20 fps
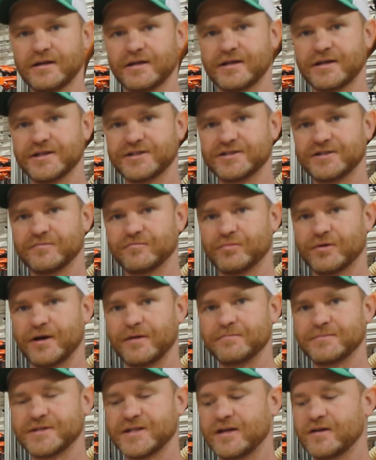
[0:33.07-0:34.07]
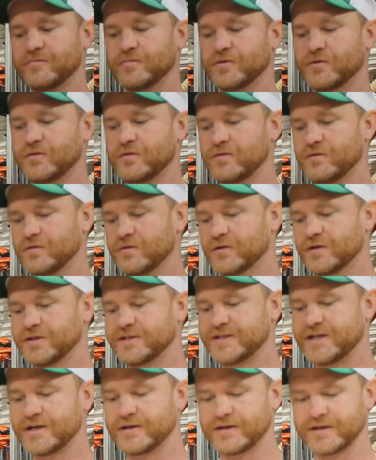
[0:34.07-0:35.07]
kitchen prep table or
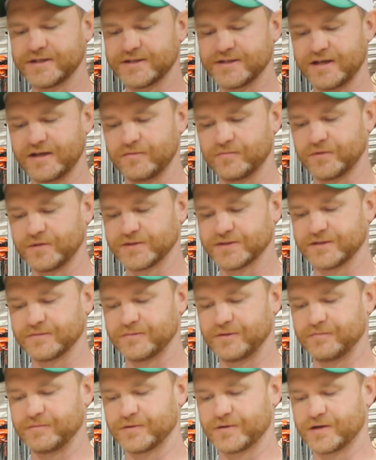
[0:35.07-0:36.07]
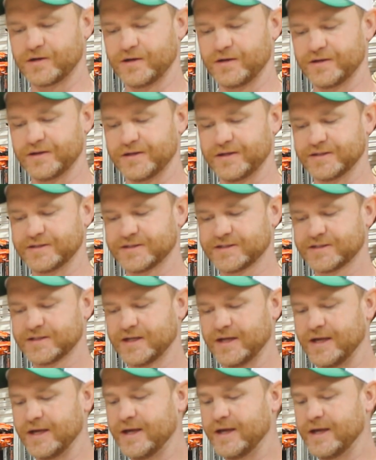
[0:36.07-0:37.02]
dairy table, some people call this.